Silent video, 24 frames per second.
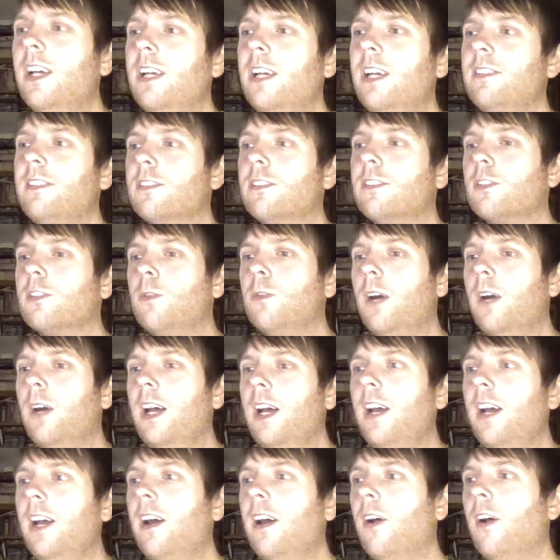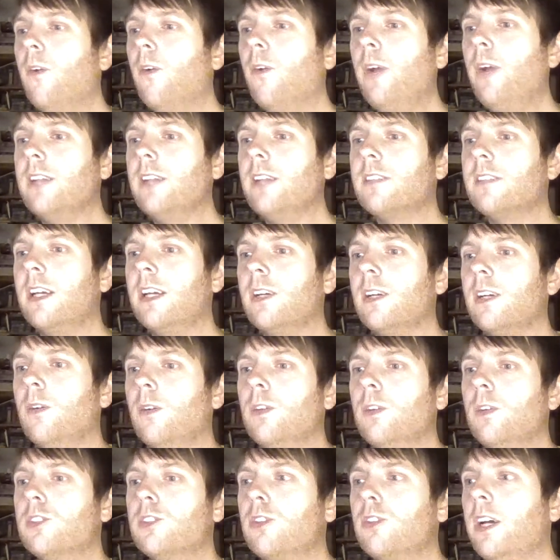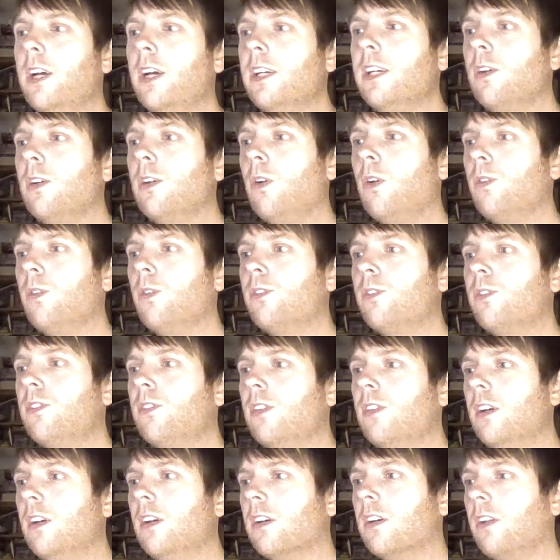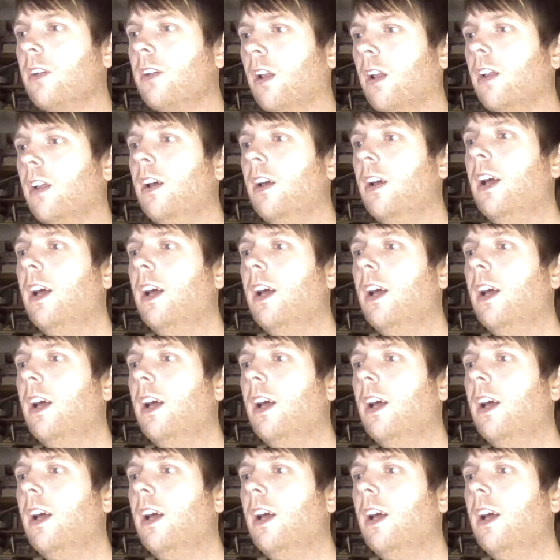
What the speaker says: Is it square, rectangle, triangle, or circle?